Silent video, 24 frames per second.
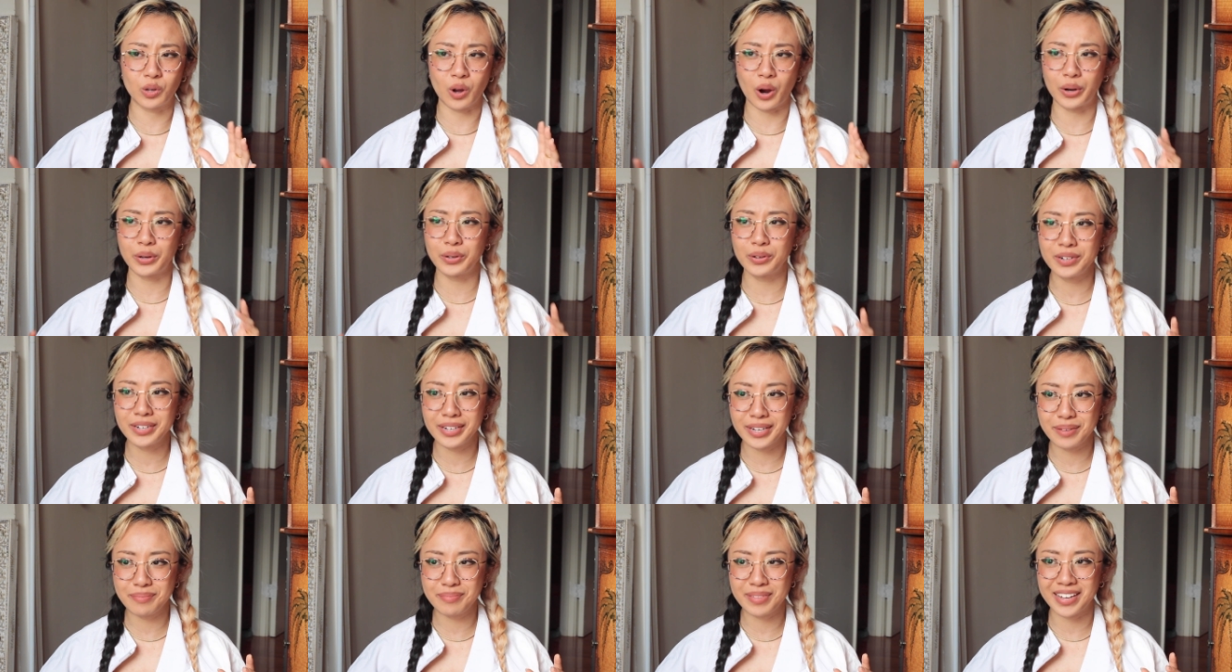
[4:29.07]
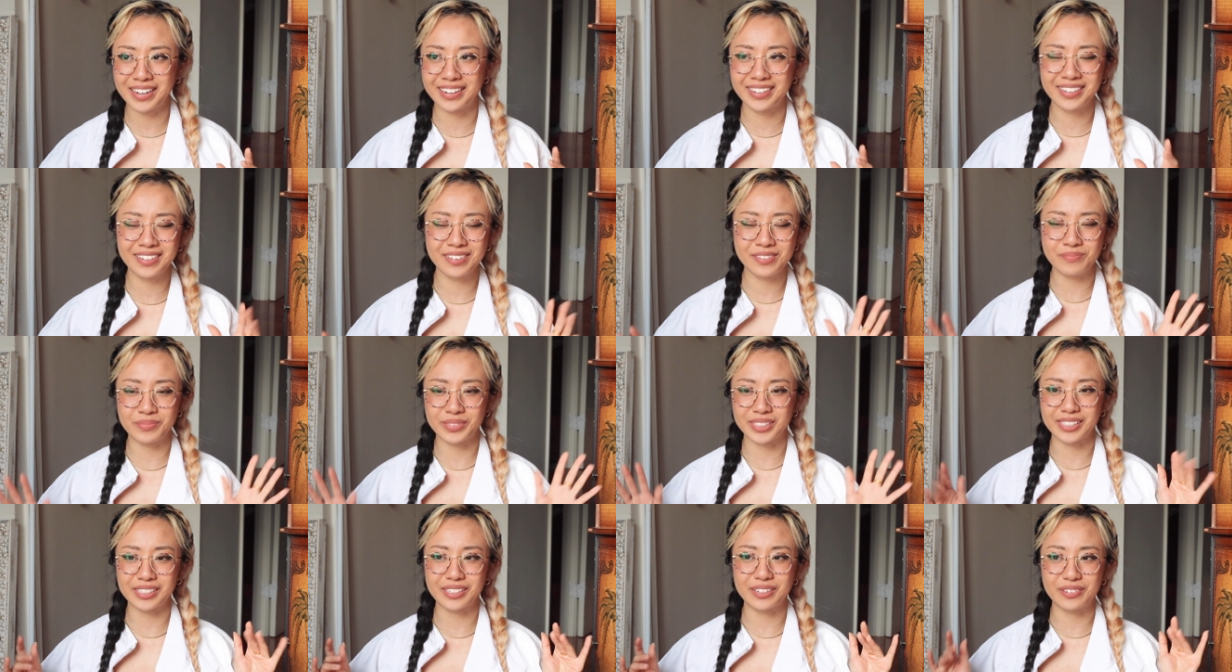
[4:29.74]
are you gonna keep that in?
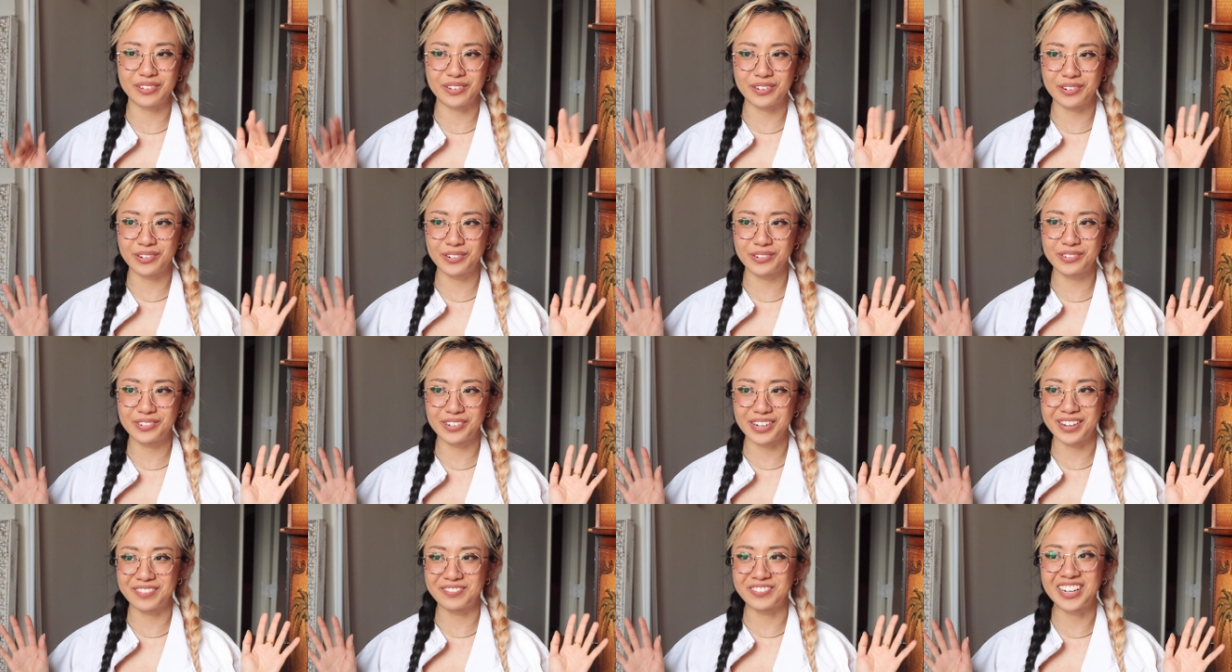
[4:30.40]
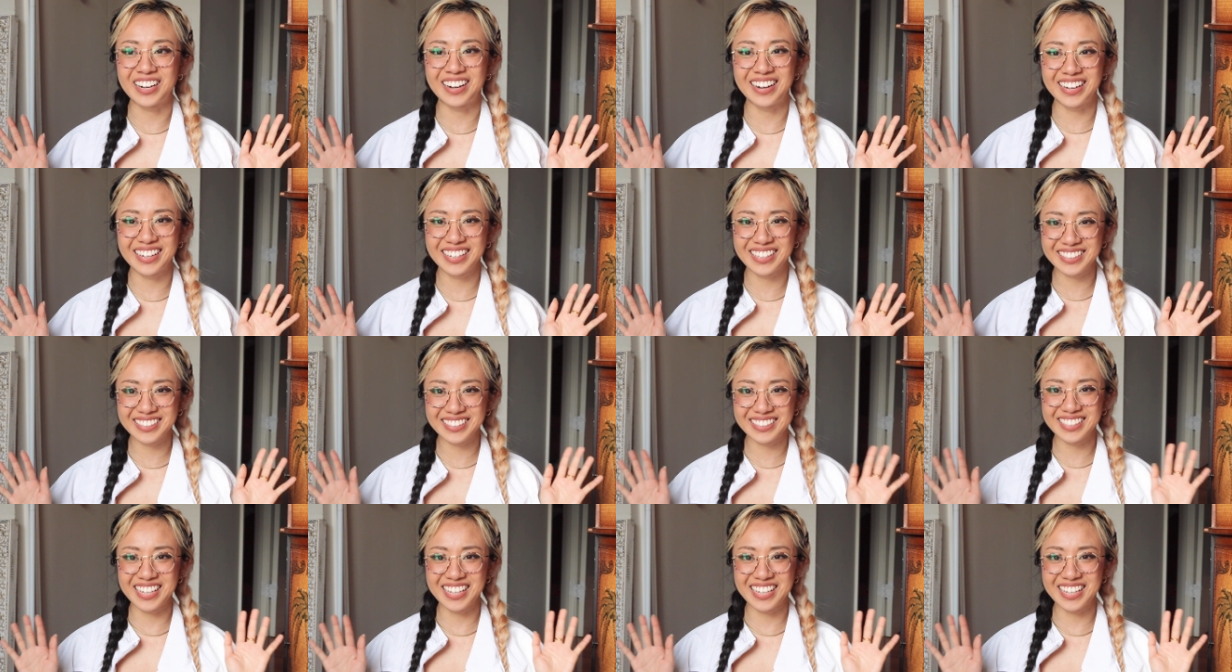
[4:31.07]
I'm like, no, I'm not.